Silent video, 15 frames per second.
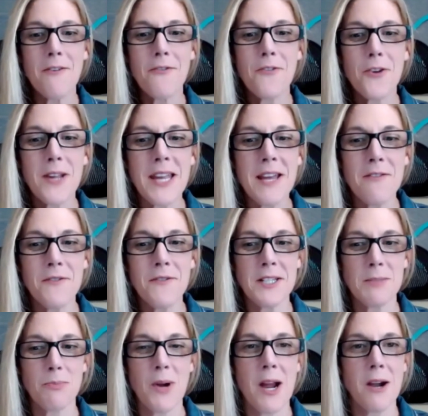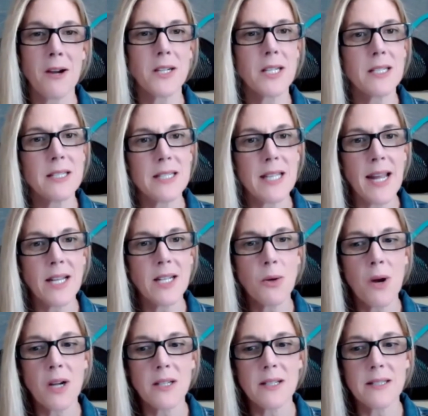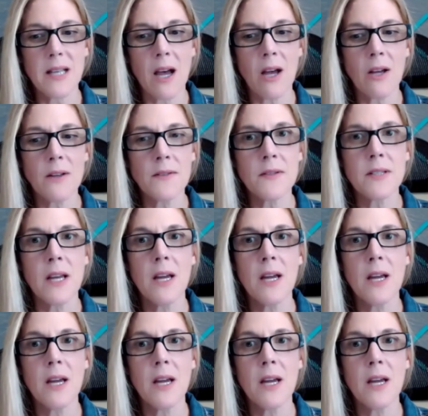forgiveness prayer to say to ourselves,